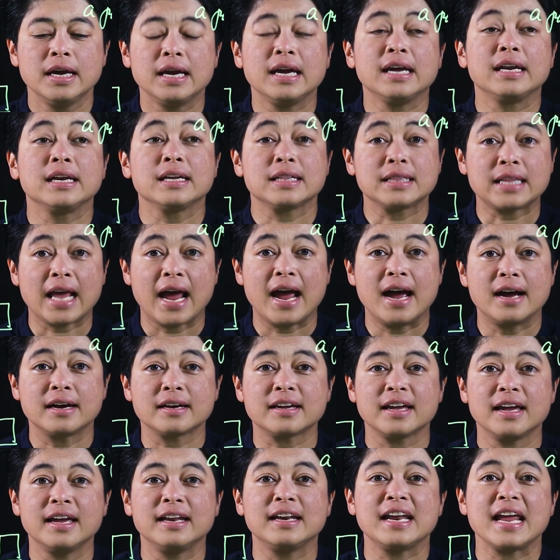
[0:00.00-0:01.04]
in a
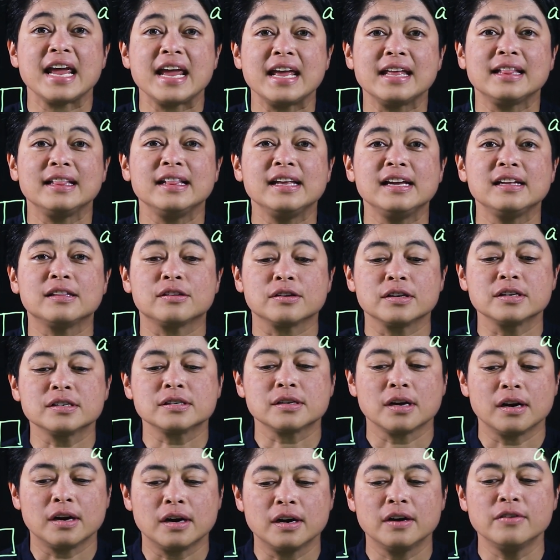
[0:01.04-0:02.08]
tank and 8
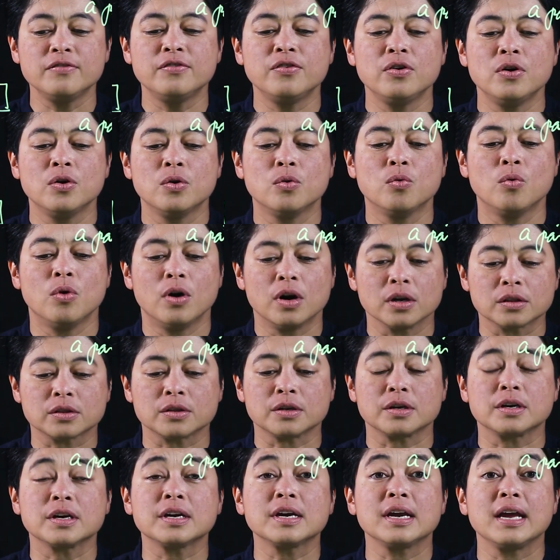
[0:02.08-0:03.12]
liters of
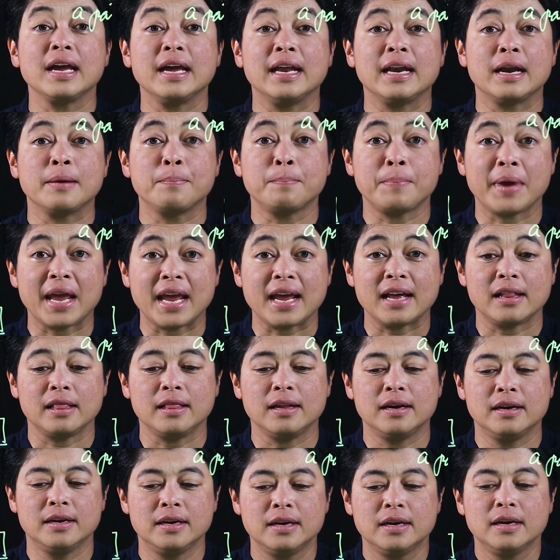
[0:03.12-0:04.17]
water in a
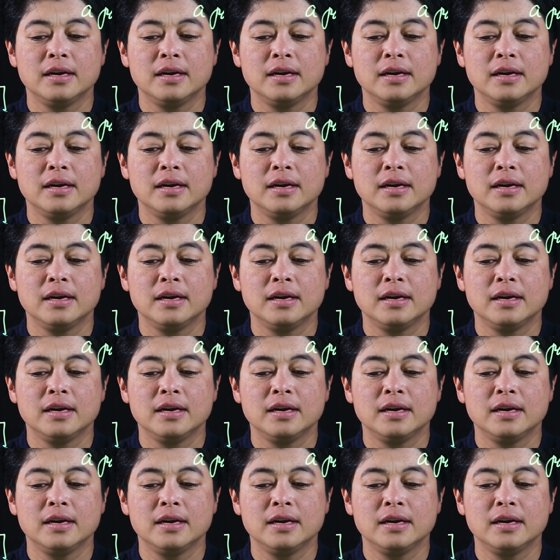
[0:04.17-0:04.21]
pail.